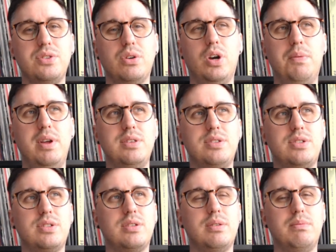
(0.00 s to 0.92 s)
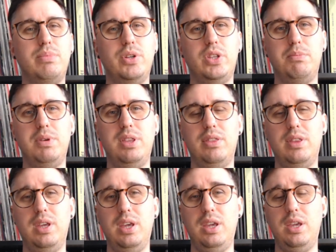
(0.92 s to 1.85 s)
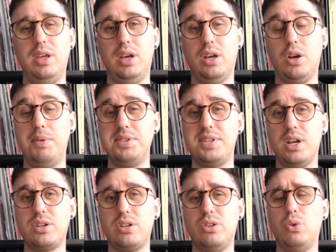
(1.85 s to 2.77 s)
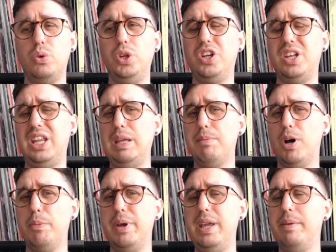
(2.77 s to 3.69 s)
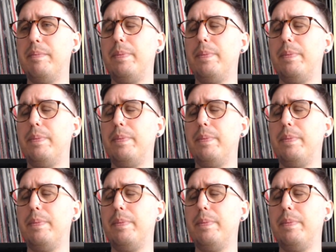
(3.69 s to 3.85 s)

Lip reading: or comments, put them in the comment section, or you can email me,